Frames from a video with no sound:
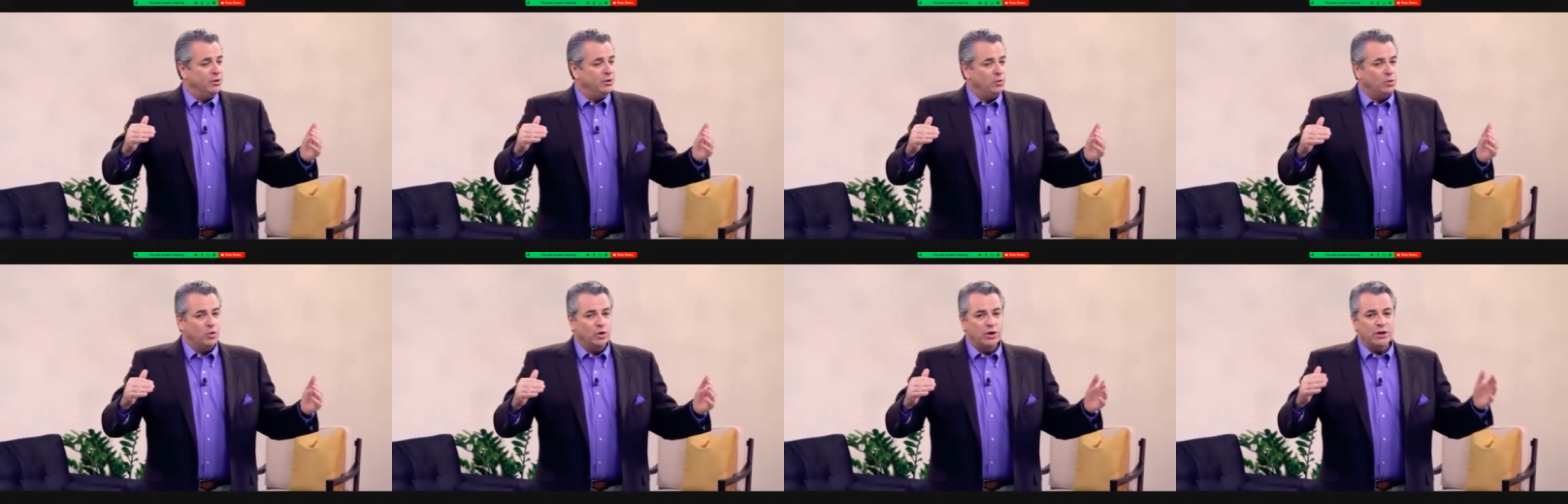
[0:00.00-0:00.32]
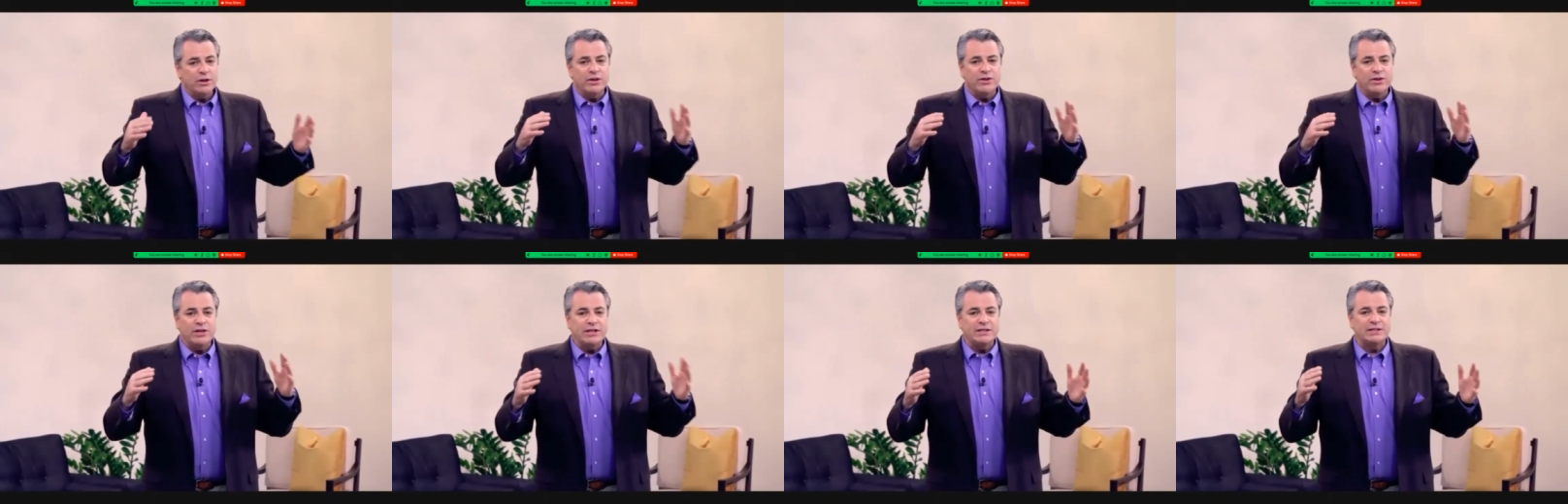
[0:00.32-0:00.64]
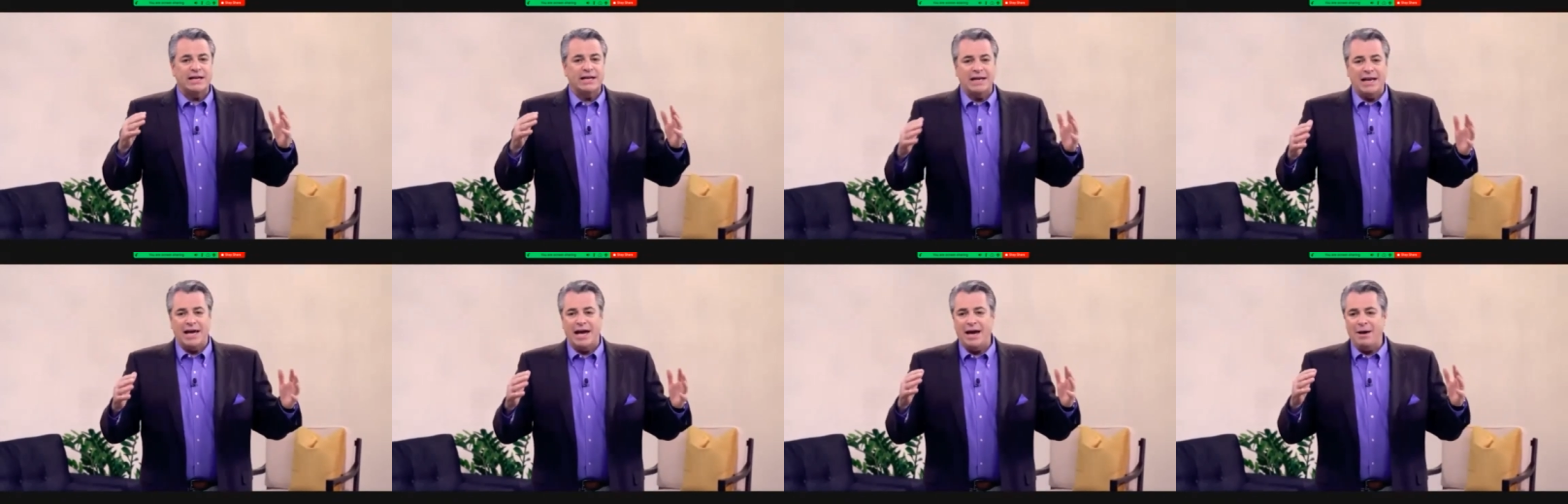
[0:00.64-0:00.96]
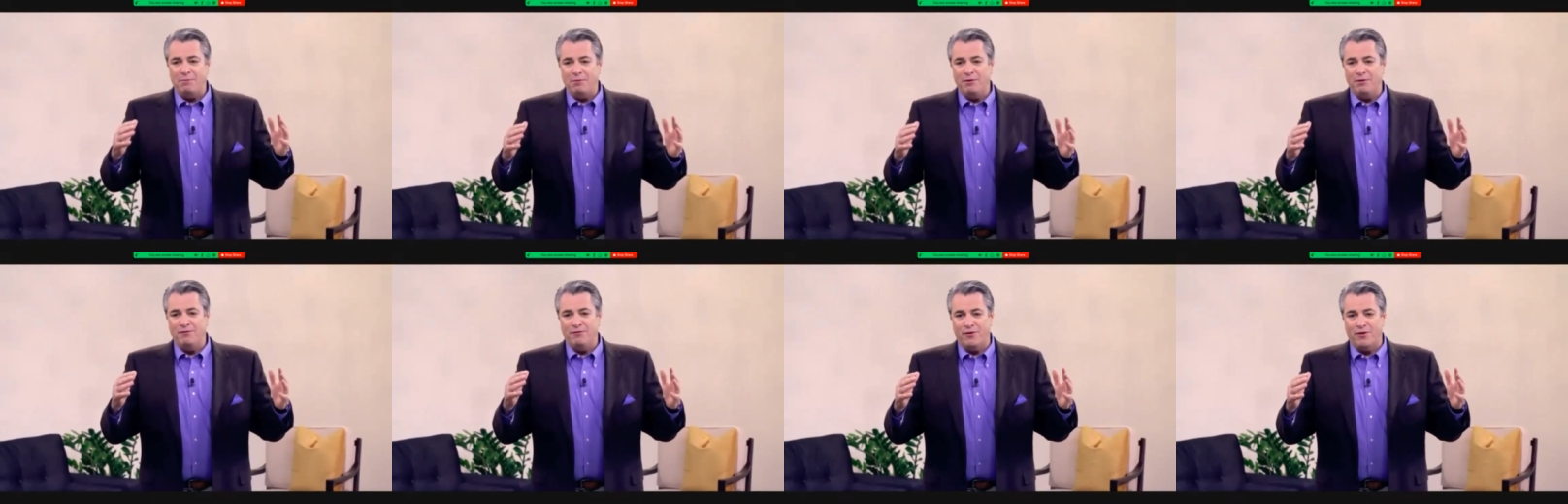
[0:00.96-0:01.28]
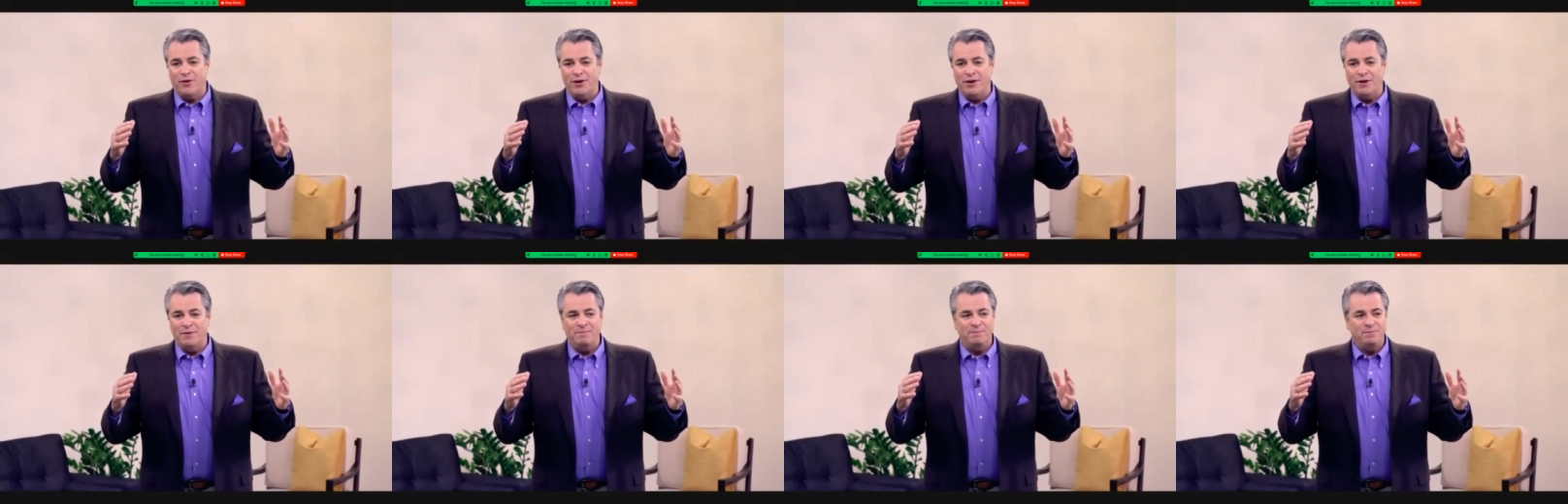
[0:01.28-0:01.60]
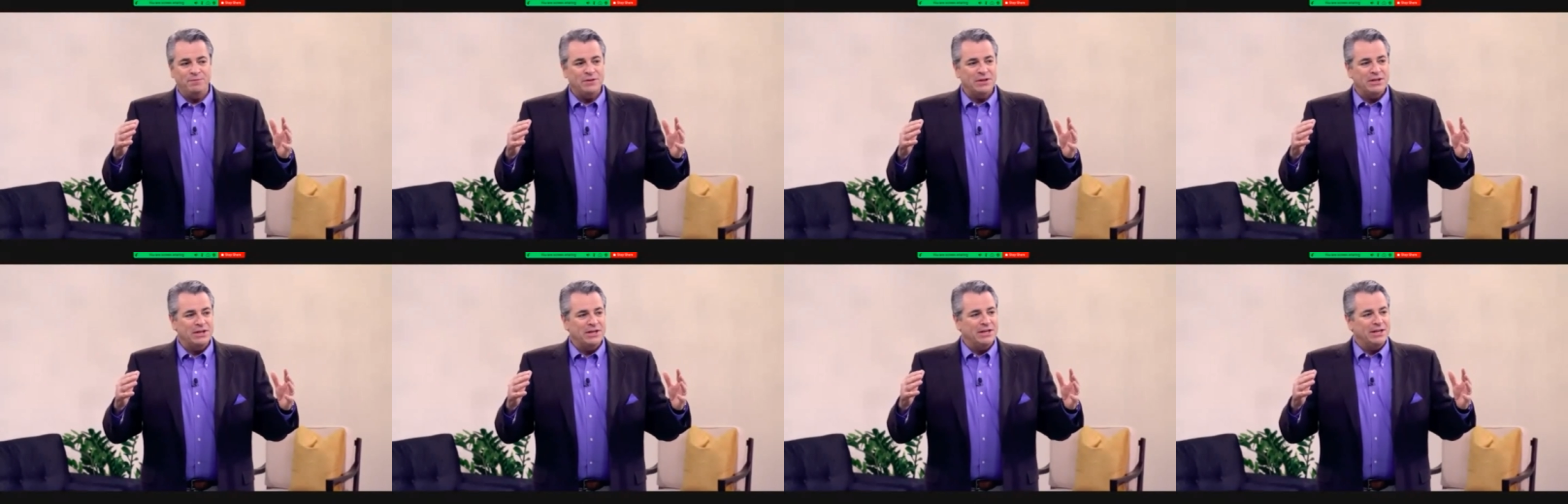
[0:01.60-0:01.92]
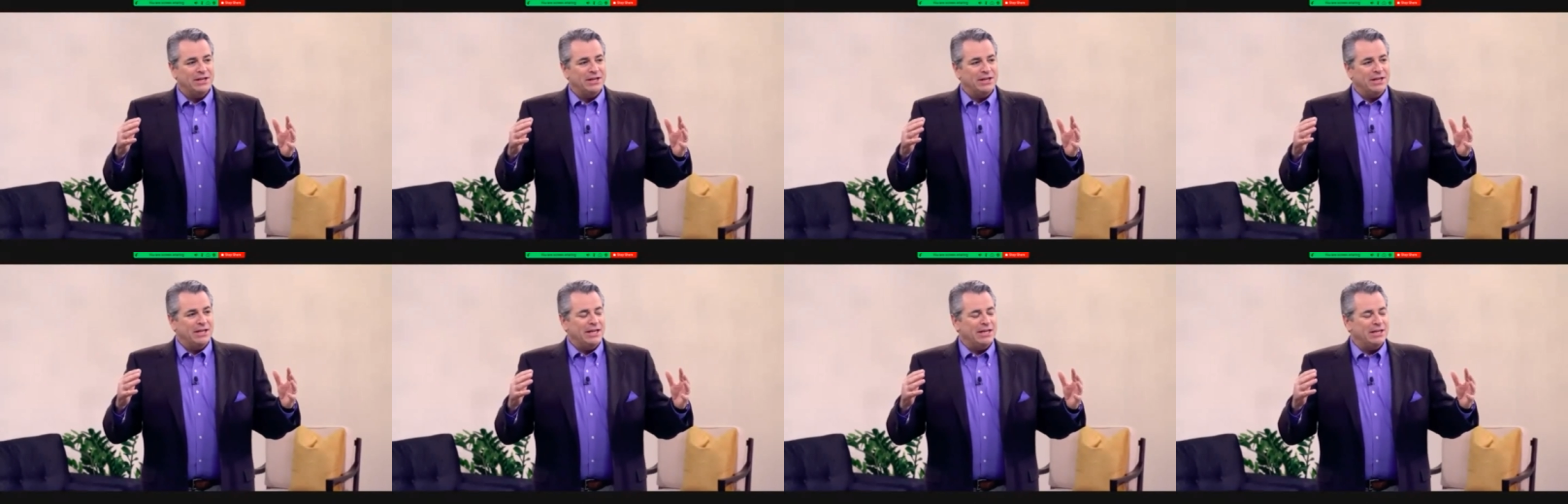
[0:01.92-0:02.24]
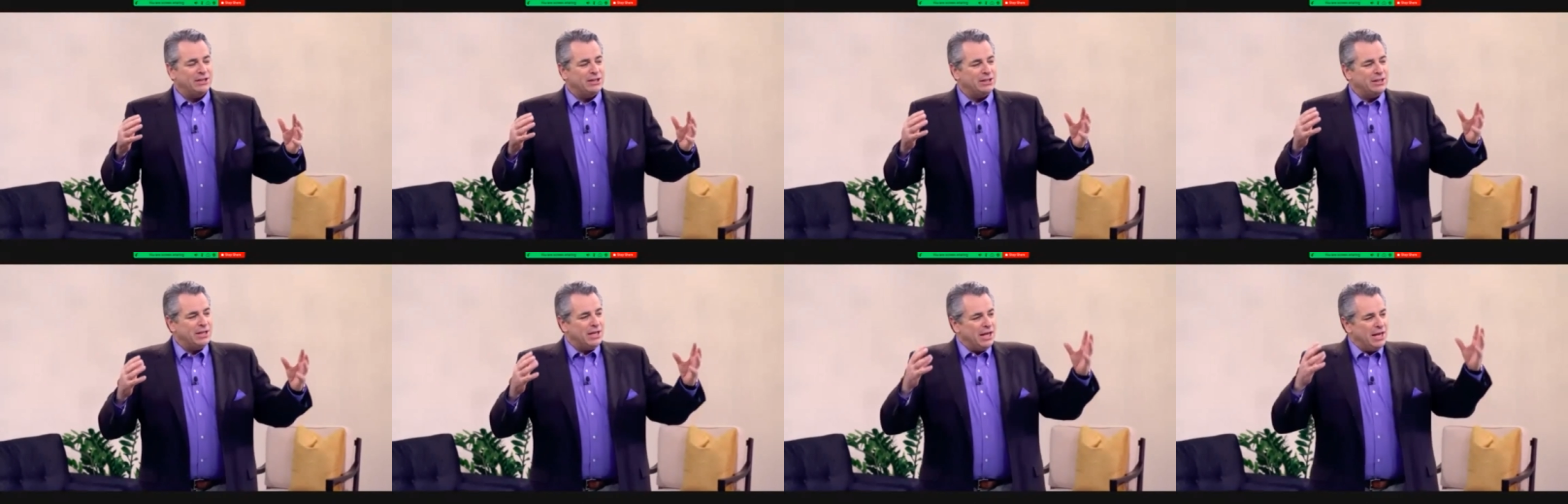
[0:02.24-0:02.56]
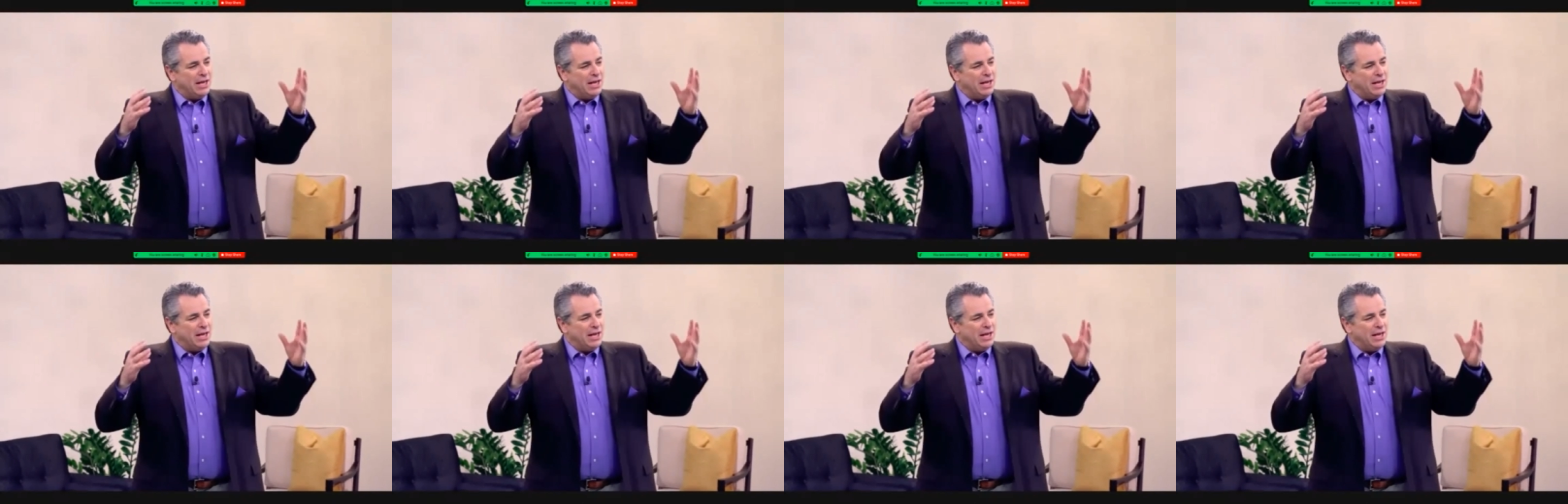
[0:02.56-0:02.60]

one of the things that'll happen for you is